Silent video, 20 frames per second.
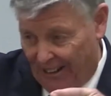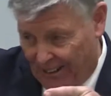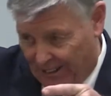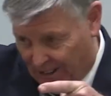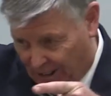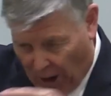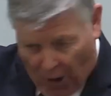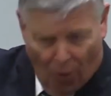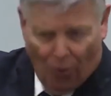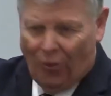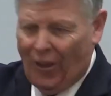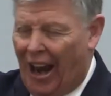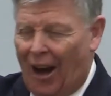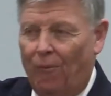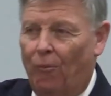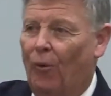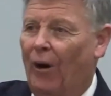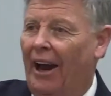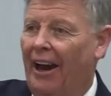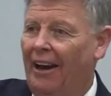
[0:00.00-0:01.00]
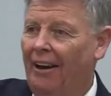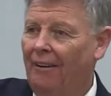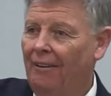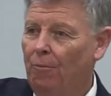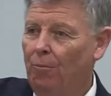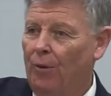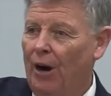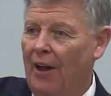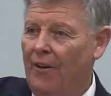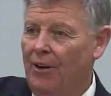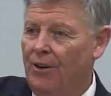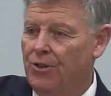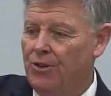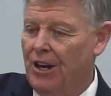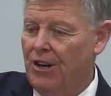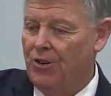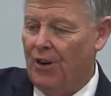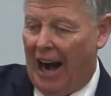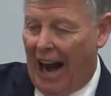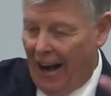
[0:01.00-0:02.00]
go that way, brother and
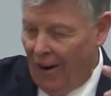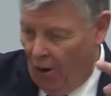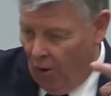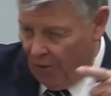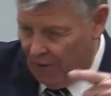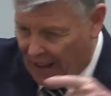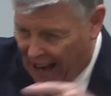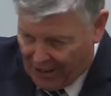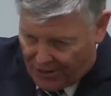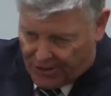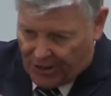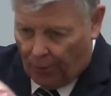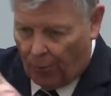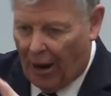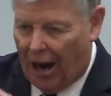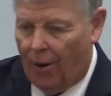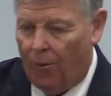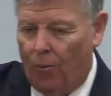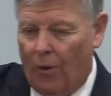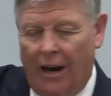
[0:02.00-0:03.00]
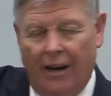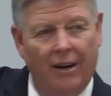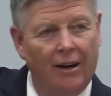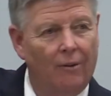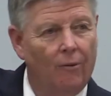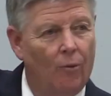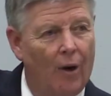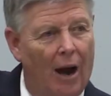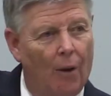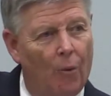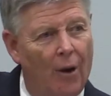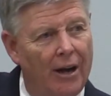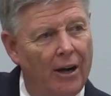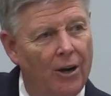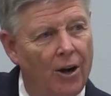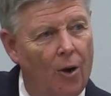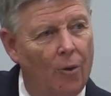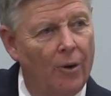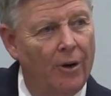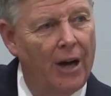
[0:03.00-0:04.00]
sister. I know that's the right way to, right way to
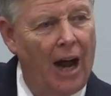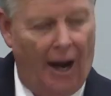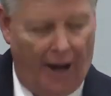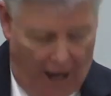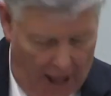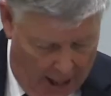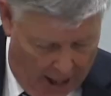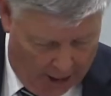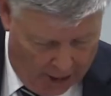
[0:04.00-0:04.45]
go with God.